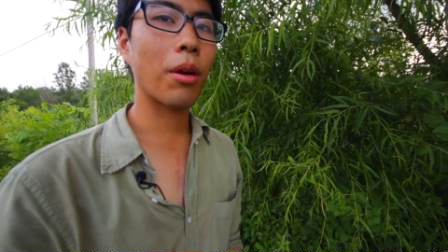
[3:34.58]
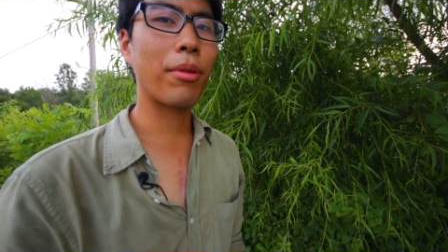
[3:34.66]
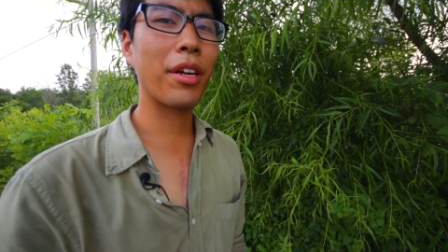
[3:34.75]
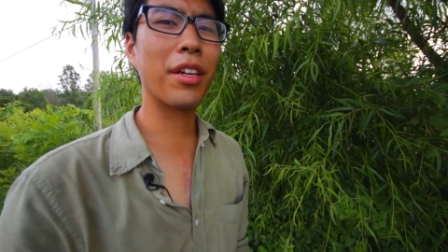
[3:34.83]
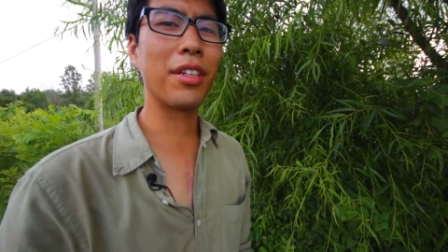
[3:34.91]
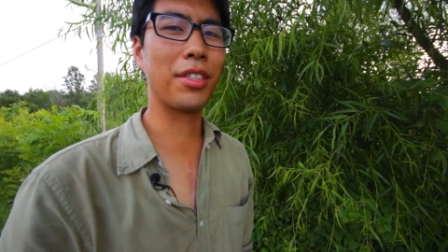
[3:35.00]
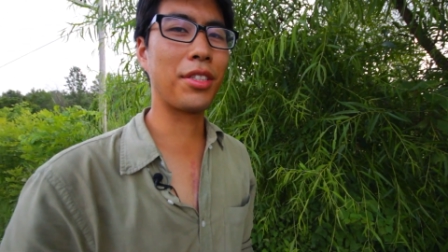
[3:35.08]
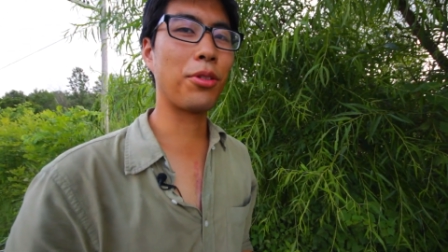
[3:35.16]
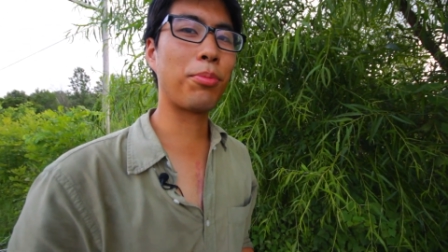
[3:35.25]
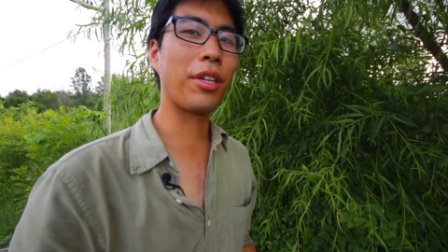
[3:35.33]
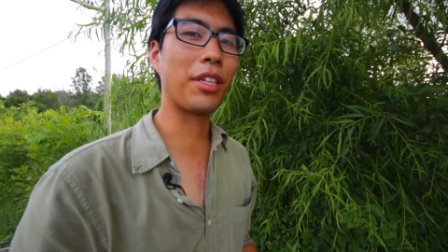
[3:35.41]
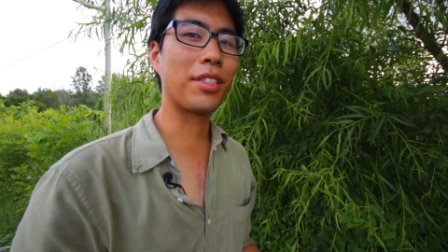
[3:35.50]
Pretty good,
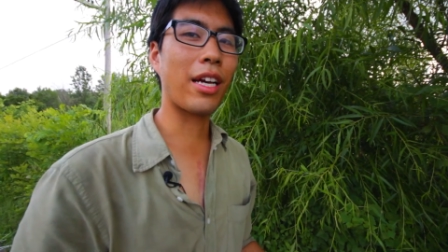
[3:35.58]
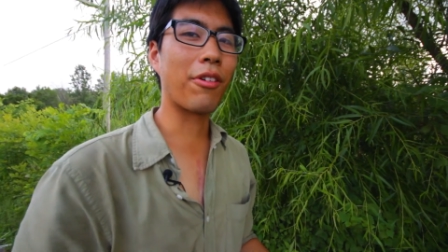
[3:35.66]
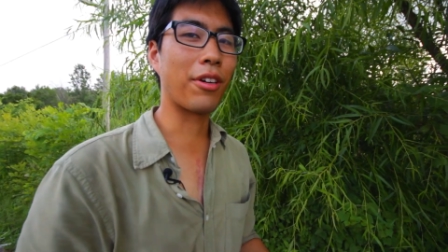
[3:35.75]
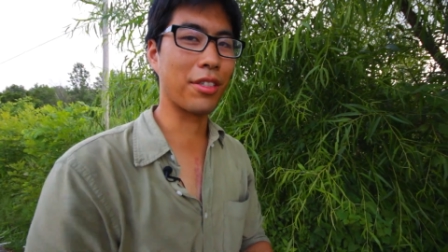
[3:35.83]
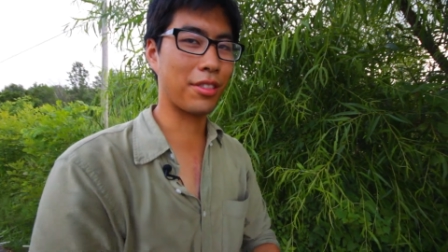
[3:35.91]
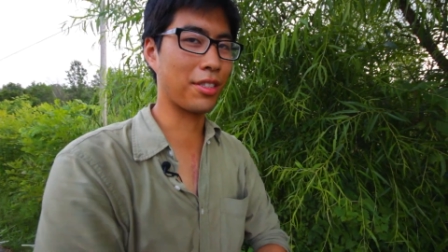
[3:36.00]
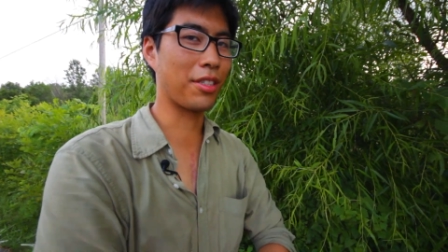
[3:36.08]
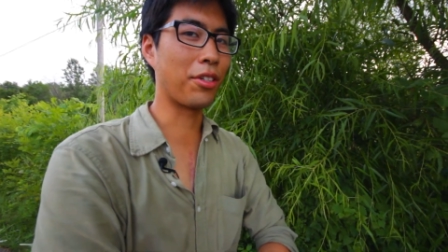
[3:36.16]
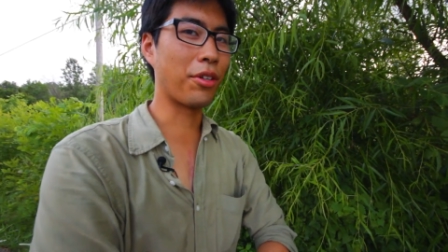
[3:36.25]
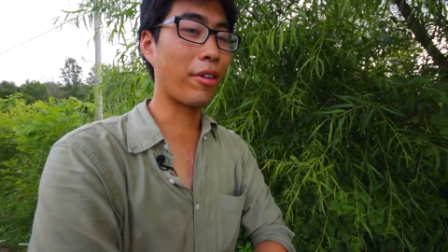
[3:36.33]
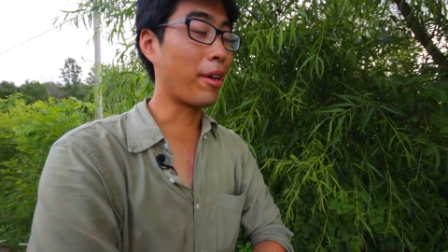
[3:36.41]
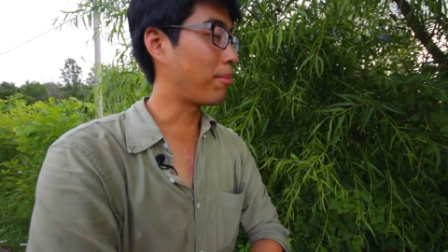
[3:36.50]
still pretty sour because it's
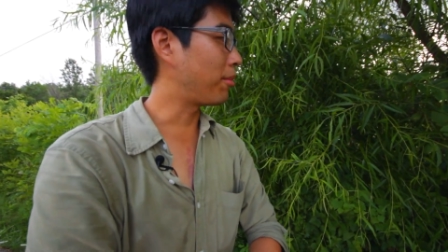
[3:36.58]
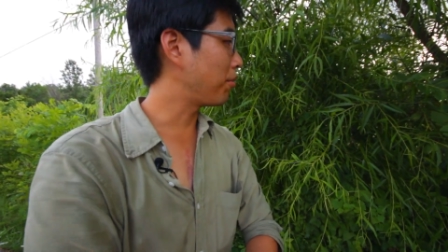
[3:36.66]
underripe,